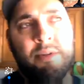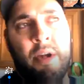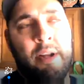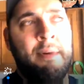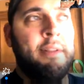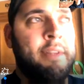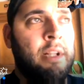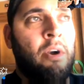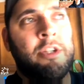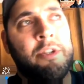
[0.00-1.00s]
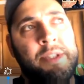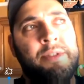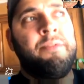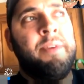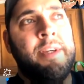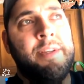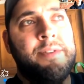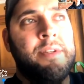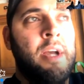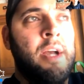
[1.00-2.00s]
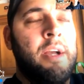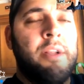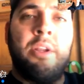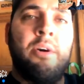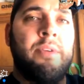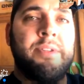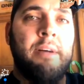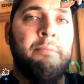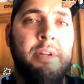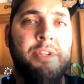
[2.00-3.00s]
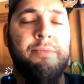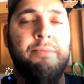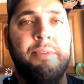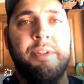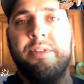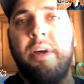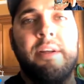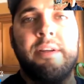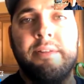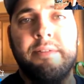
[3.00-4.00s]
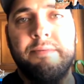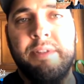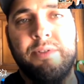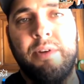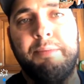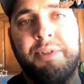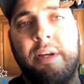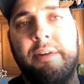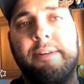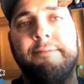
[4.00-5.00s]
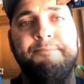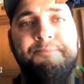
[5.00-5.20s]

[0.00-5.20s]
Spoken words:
talking about the larger SUVs. no, there's not much. There's not a diesel option out here.